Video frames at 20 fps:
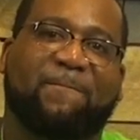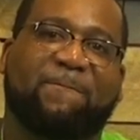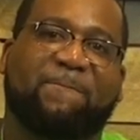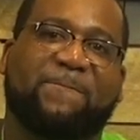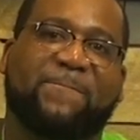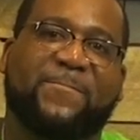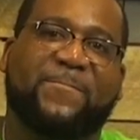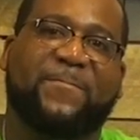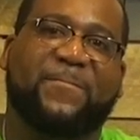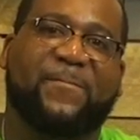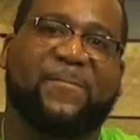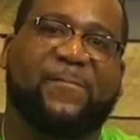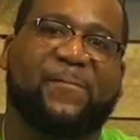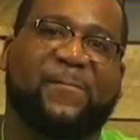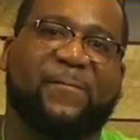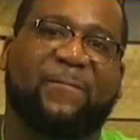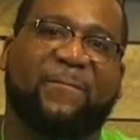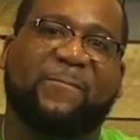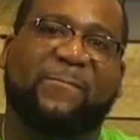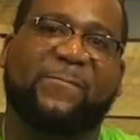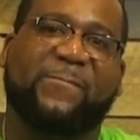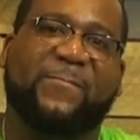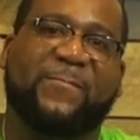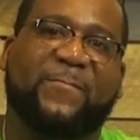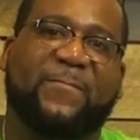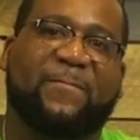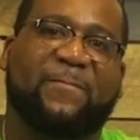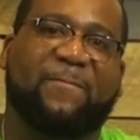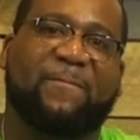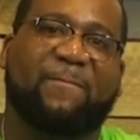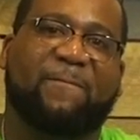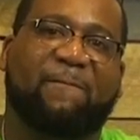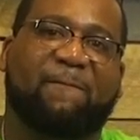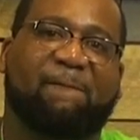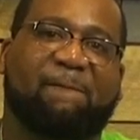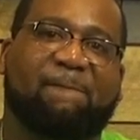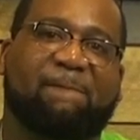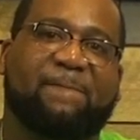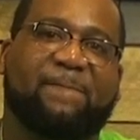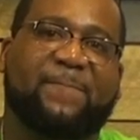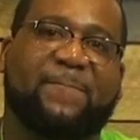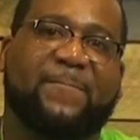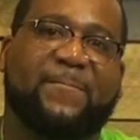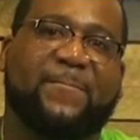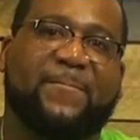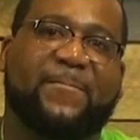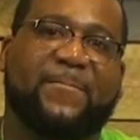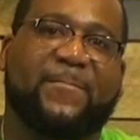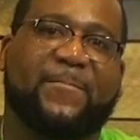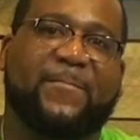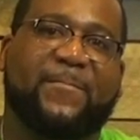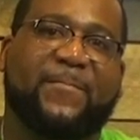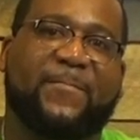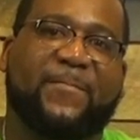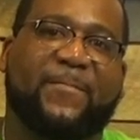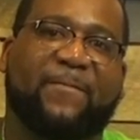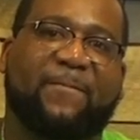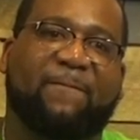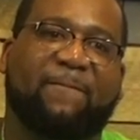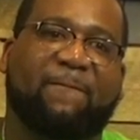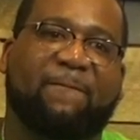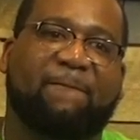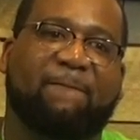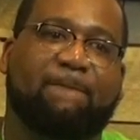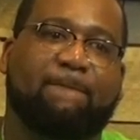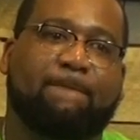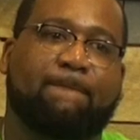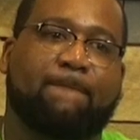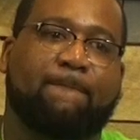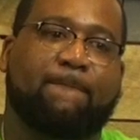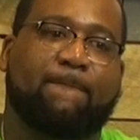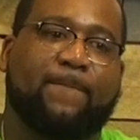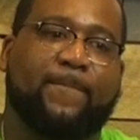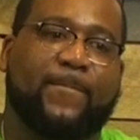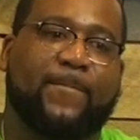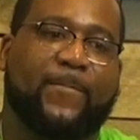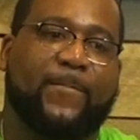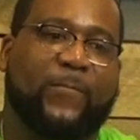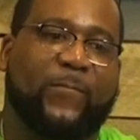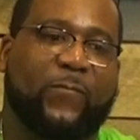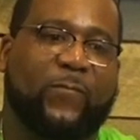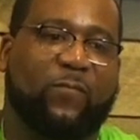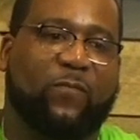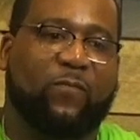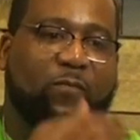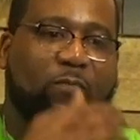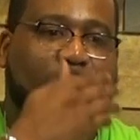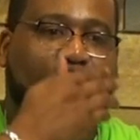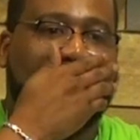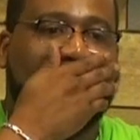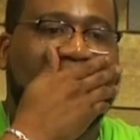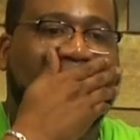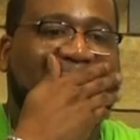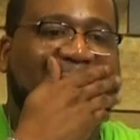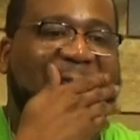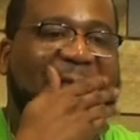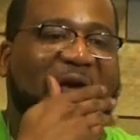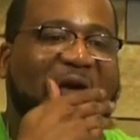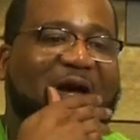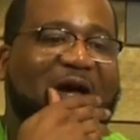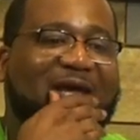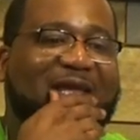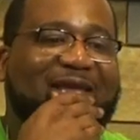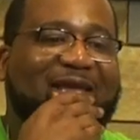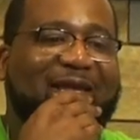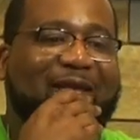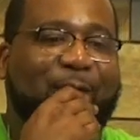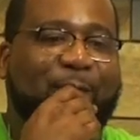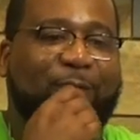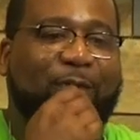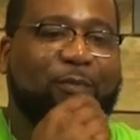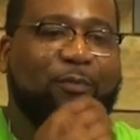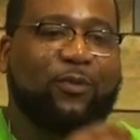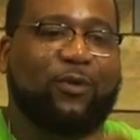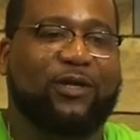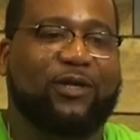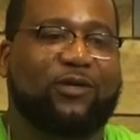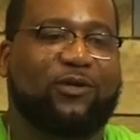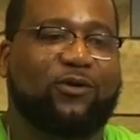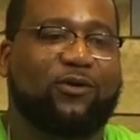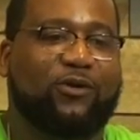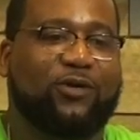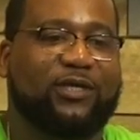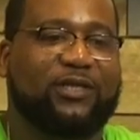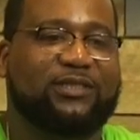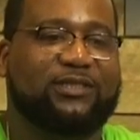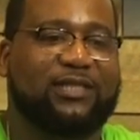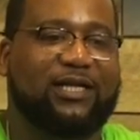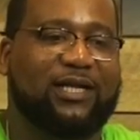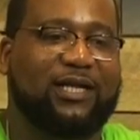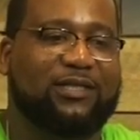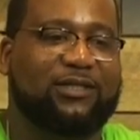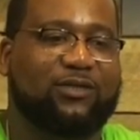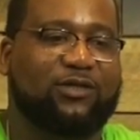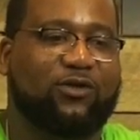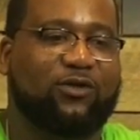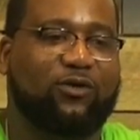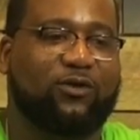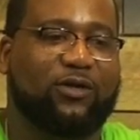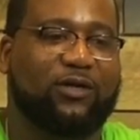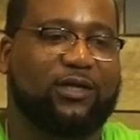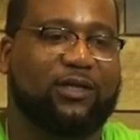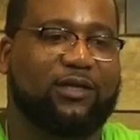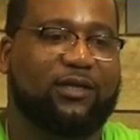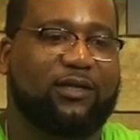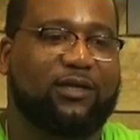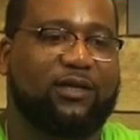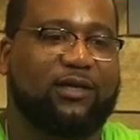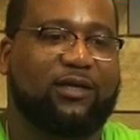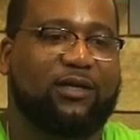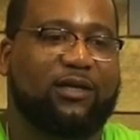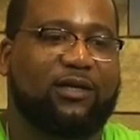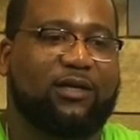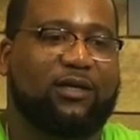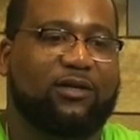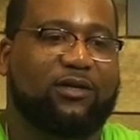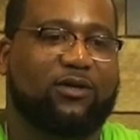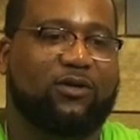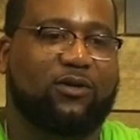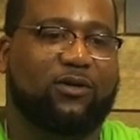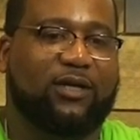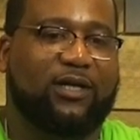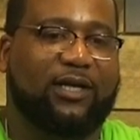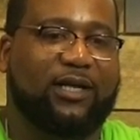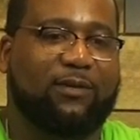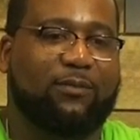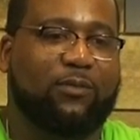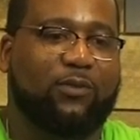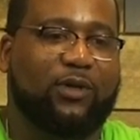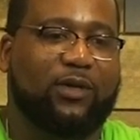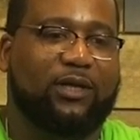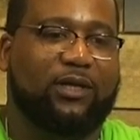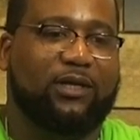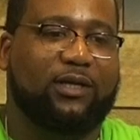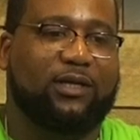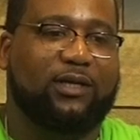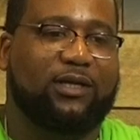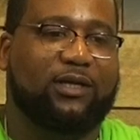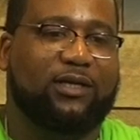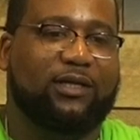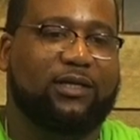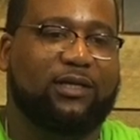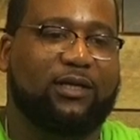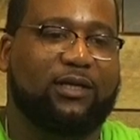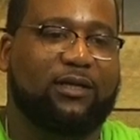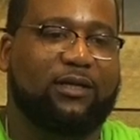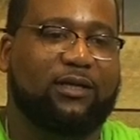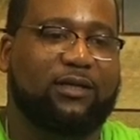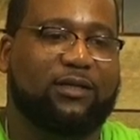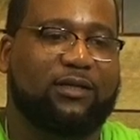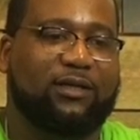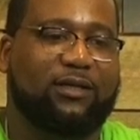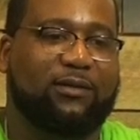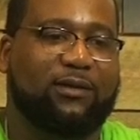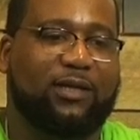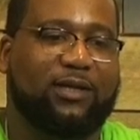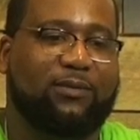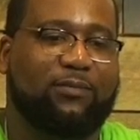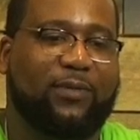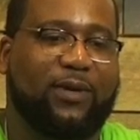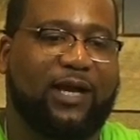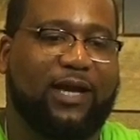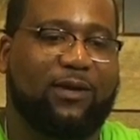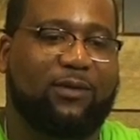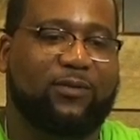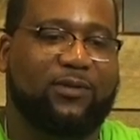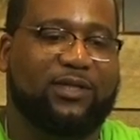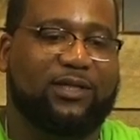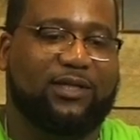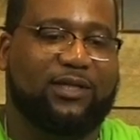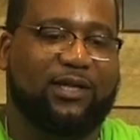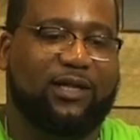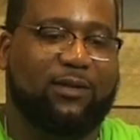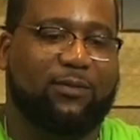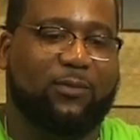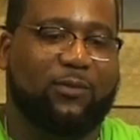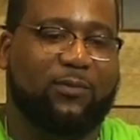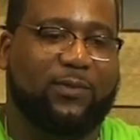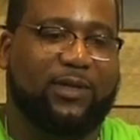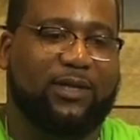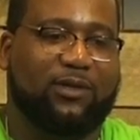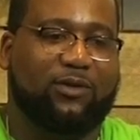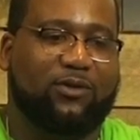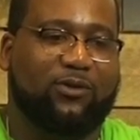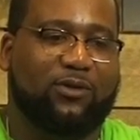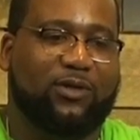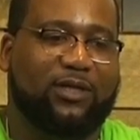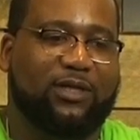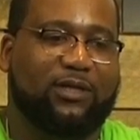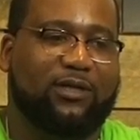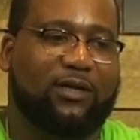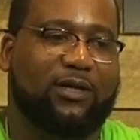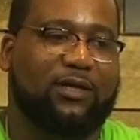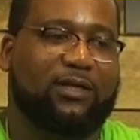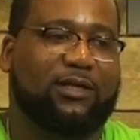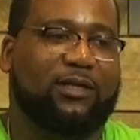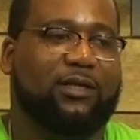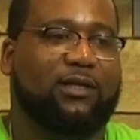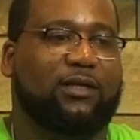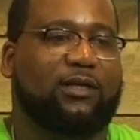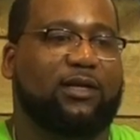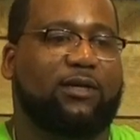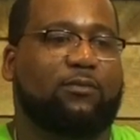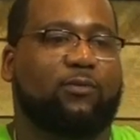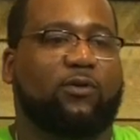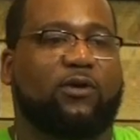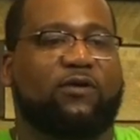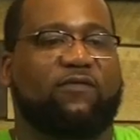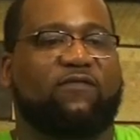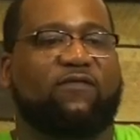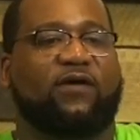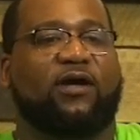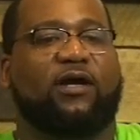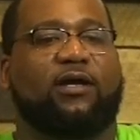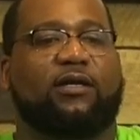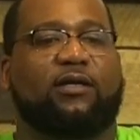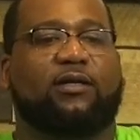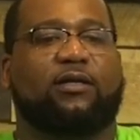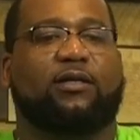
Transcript: Okay, so how did you think your video shoot went? Who's your videographer? Uh, yeah, my boy Corey. Shout out to Corey. Corey, that boy, uh, he, he he bad with the camera, man. Corey Cartier, that boy fire.